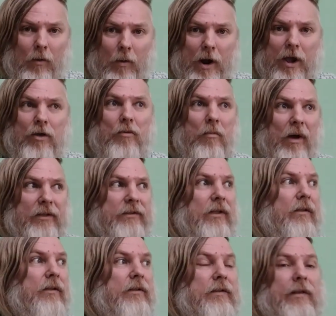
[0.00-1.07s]
way, you must
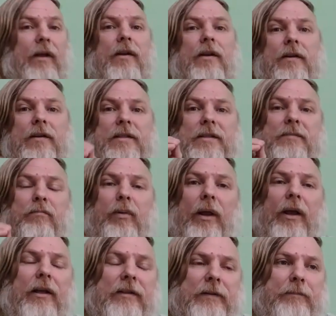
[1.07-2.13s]
understand it
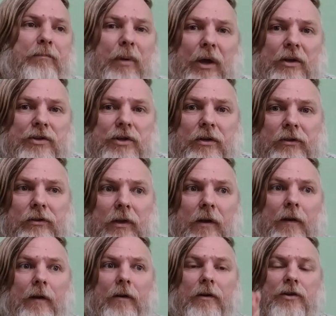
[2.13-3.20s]
displays pictures
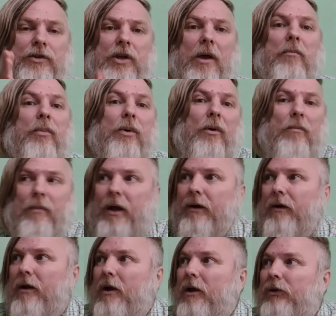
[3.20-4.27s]
in a temporal
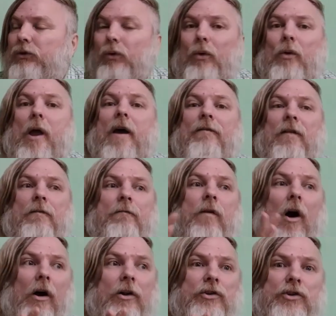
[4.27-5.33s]
manner. So you have a
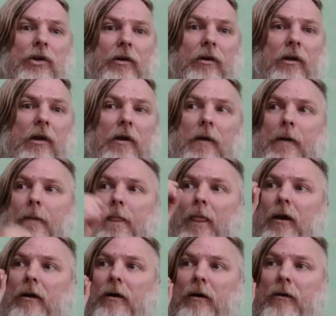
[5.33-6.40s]
function
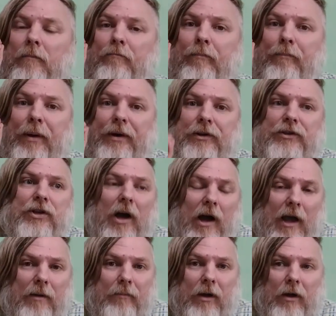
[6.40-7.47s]
per
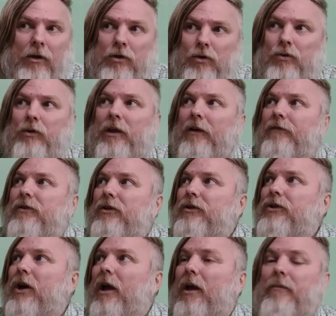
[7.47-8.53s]
time, you give the
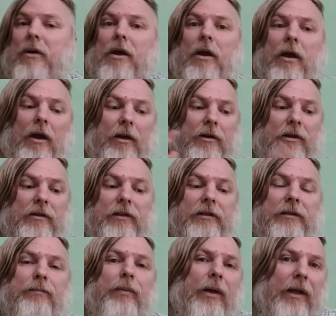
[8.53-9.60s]
time, and it
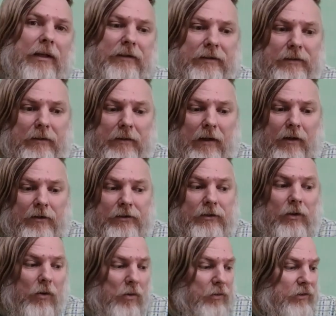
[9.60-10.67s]
displays.
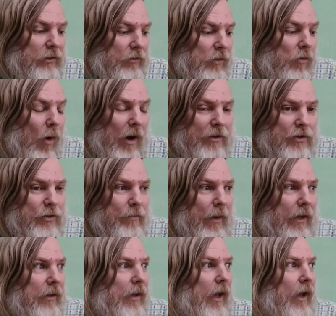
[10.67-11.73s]
So the quantum
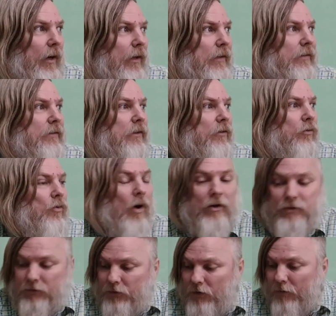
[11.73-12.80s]
mechanics and
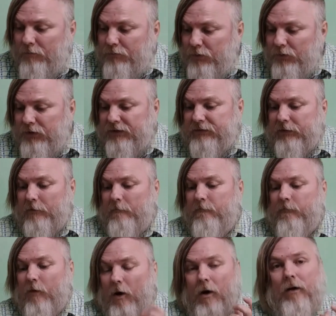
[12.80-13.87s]
quantum computing are
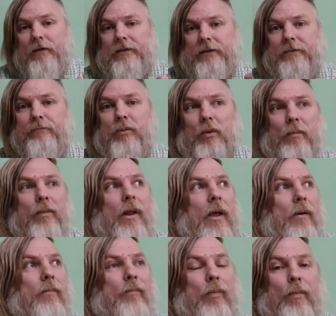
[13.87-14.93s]
false
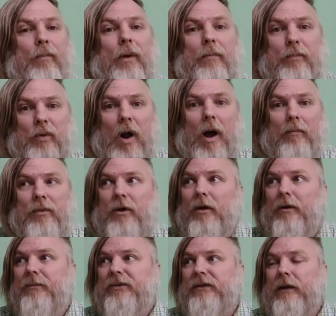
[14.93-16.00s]

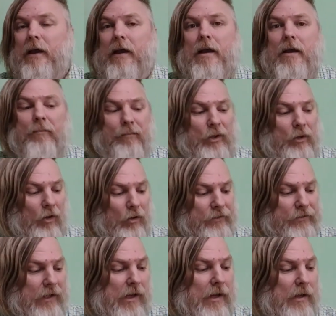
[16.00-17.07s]
problems,
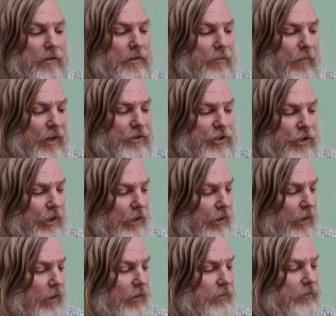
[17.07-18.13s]
because the
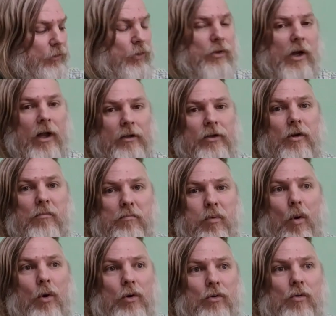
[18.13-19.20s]
materials do not
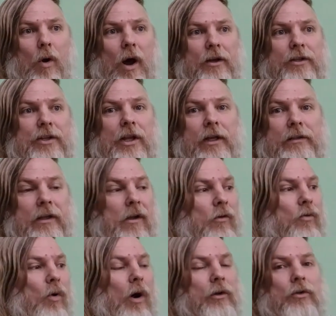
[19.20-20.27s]
comport
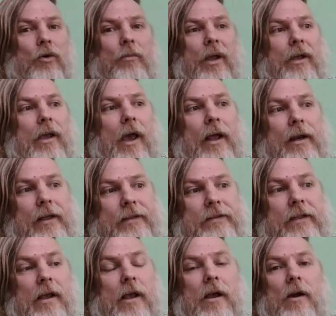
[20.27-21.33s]
quantum mechanics.